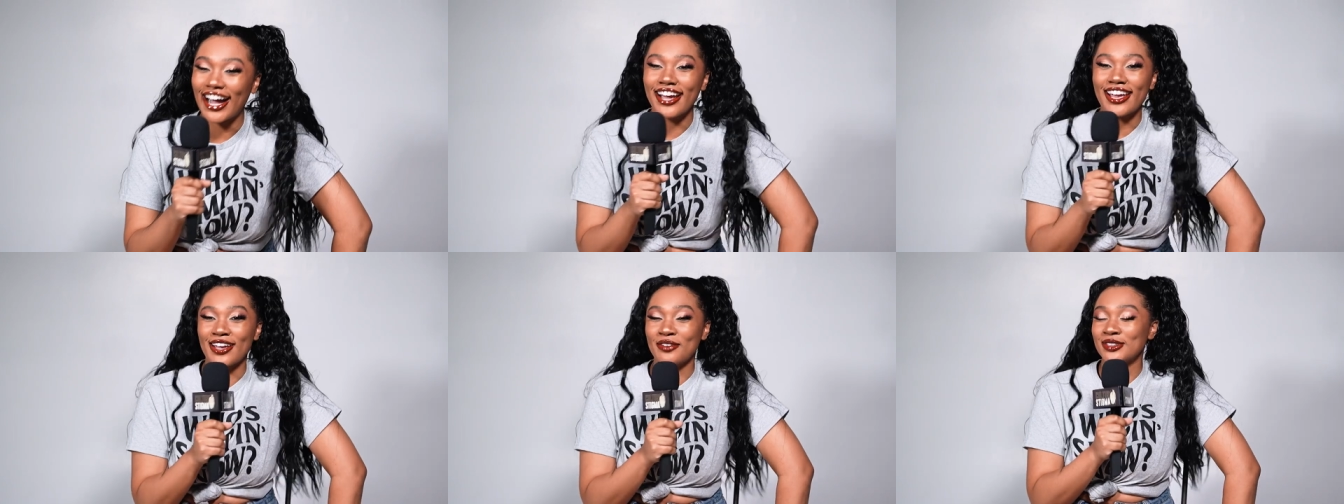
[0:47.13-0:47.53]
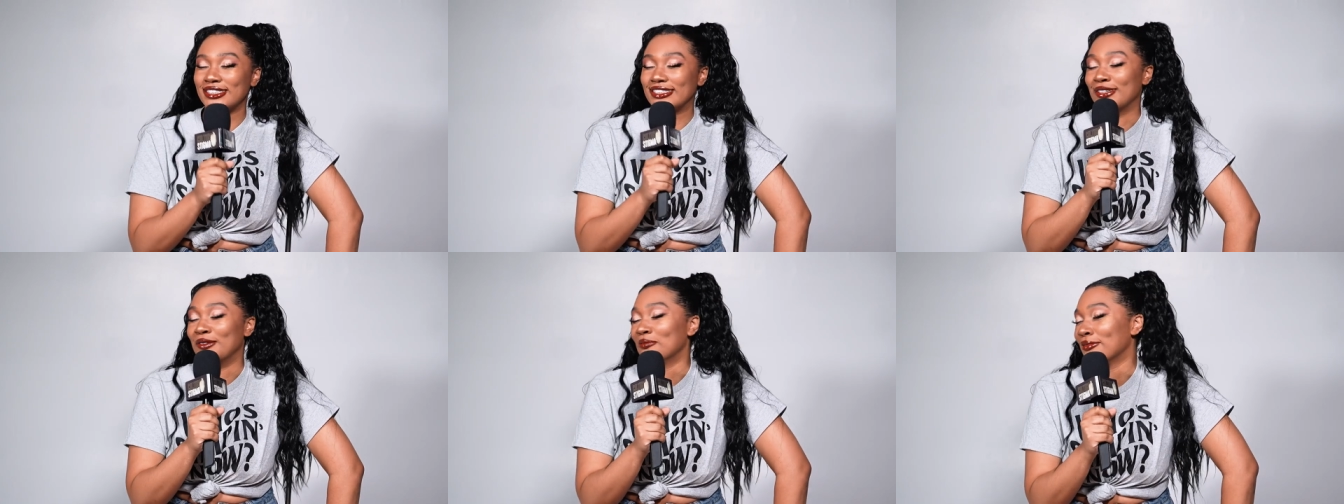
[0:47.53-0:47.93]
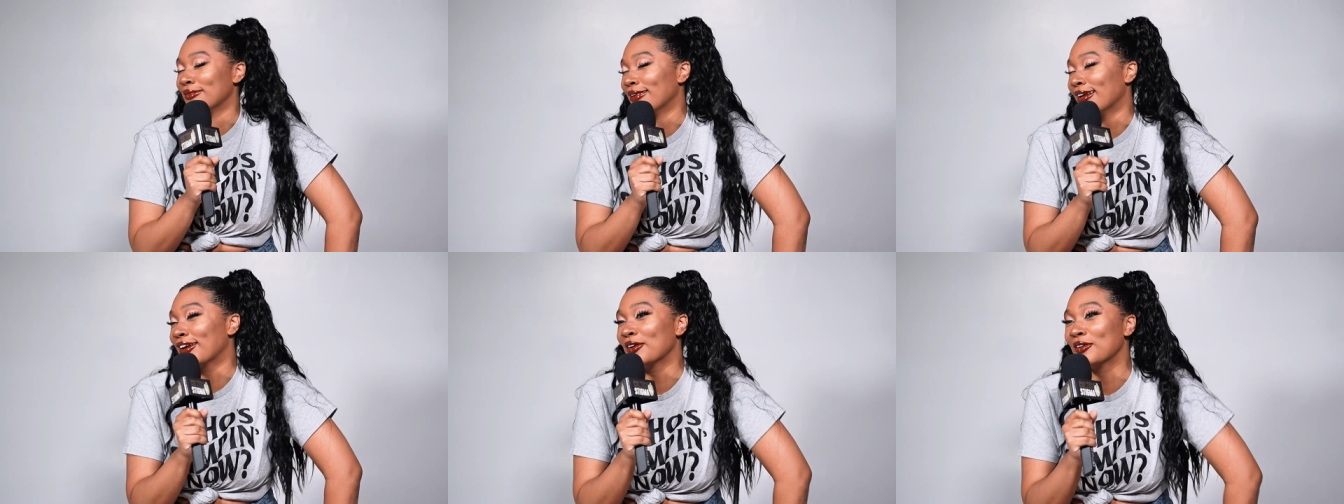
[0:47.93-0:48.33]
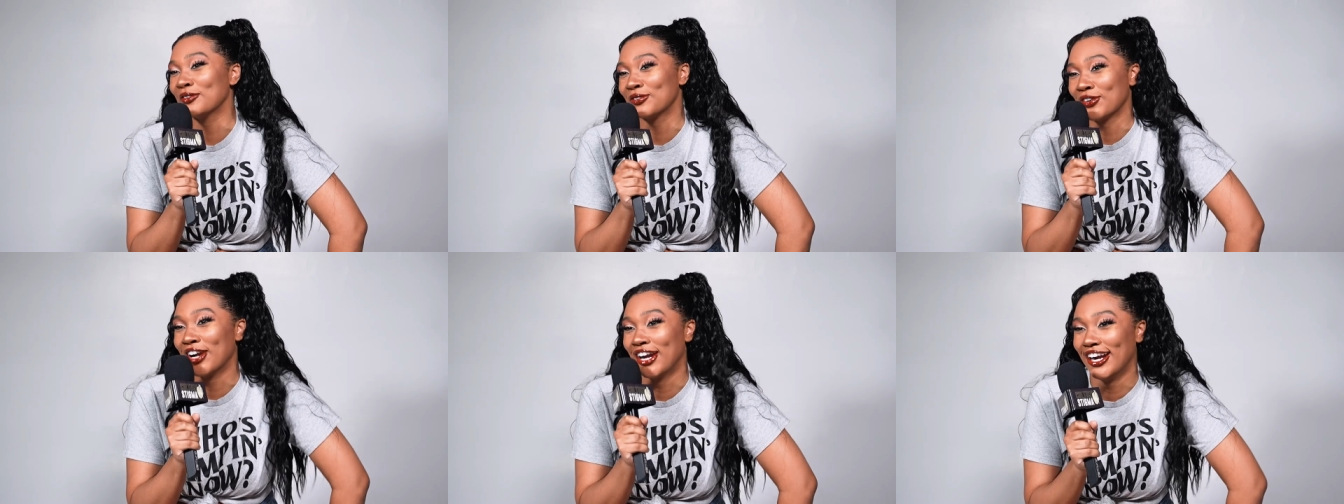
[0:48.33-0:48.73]
I am a simp.
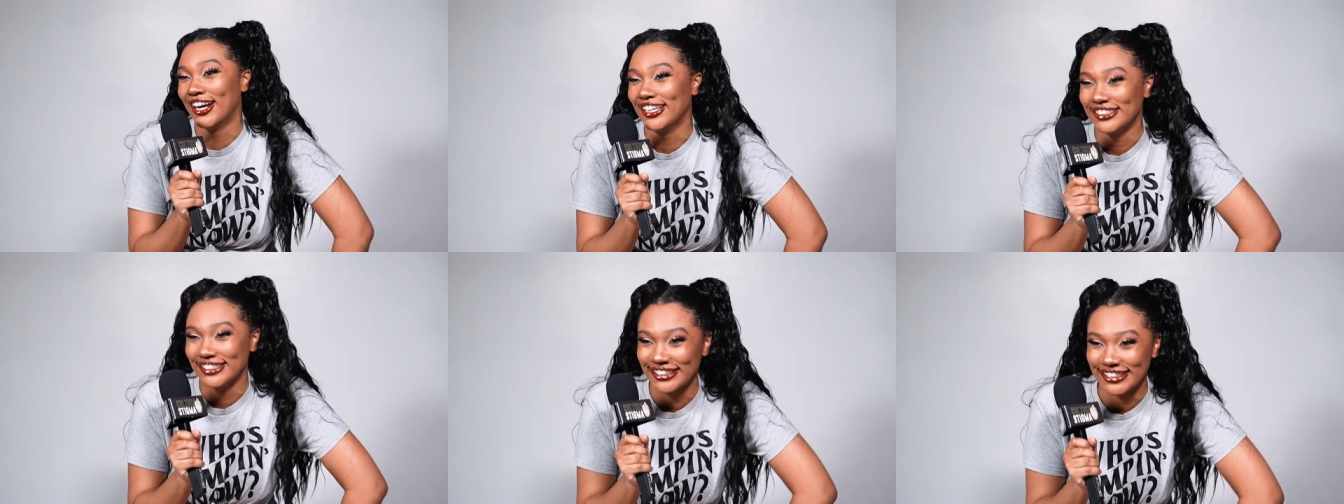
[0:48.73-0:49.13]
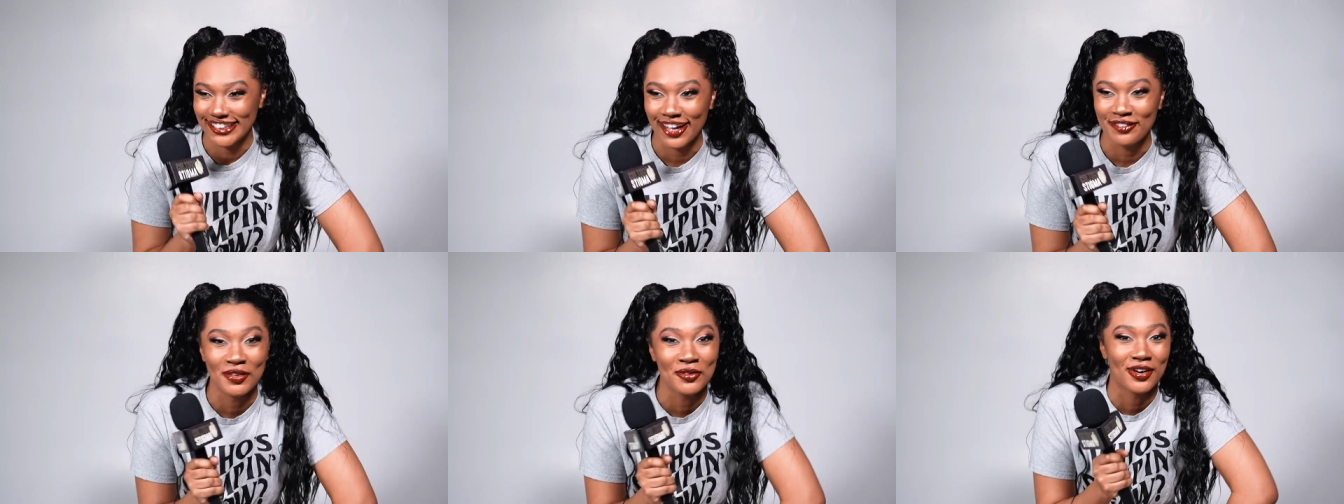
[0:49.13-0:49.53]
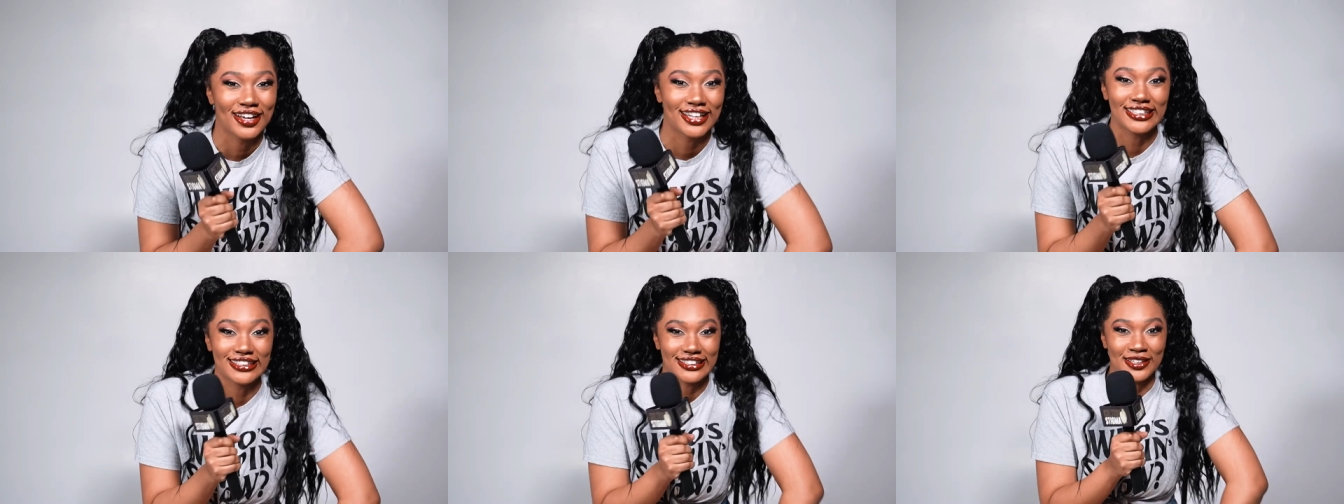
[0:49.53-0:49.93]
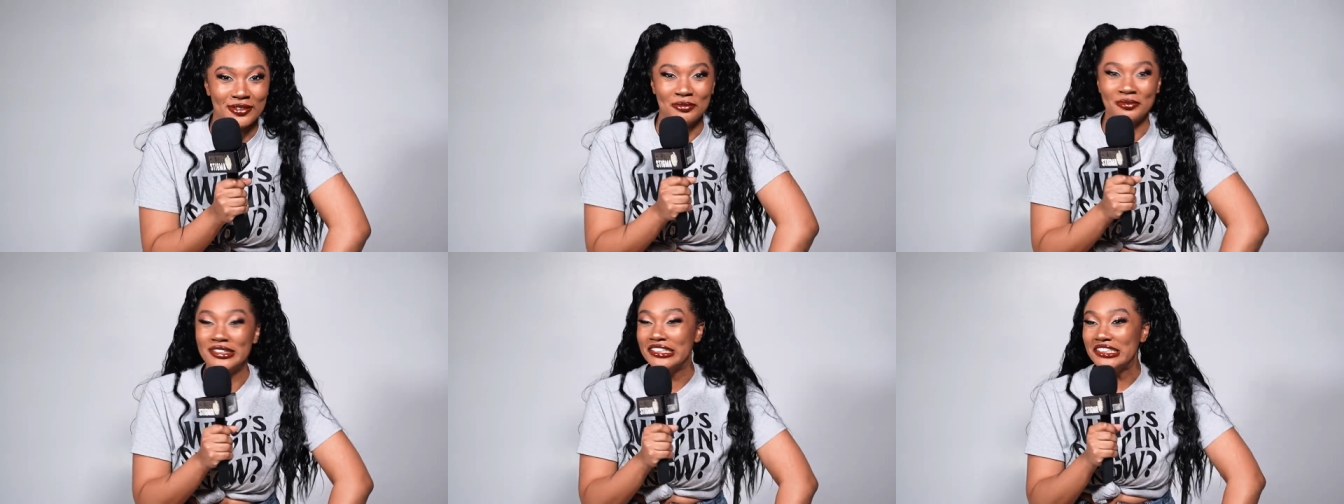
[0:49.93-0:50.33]
Good word. I'm a walking
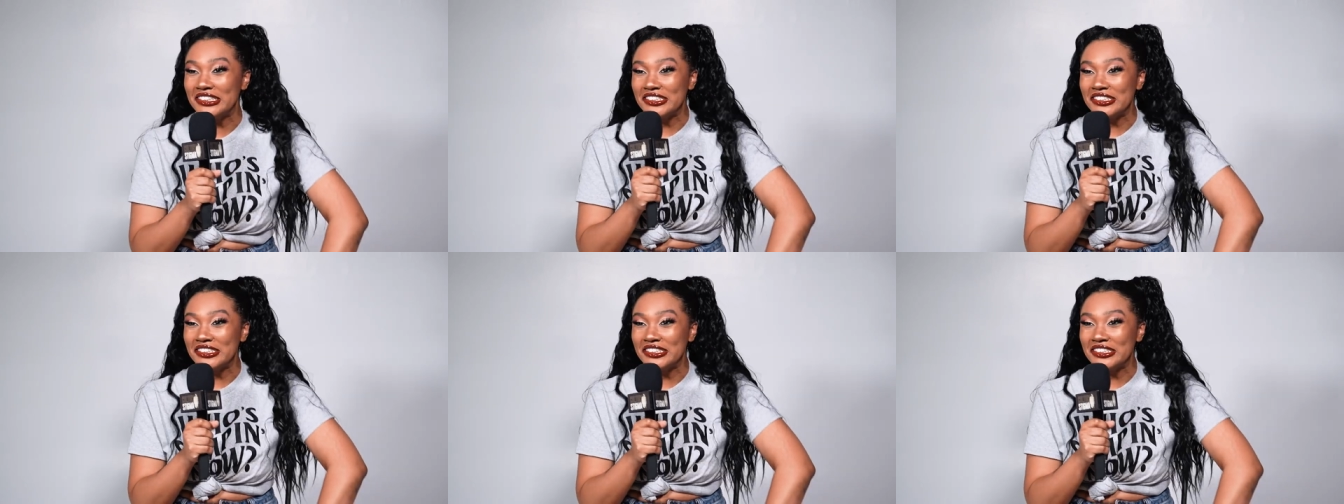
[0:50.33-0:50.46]
simp.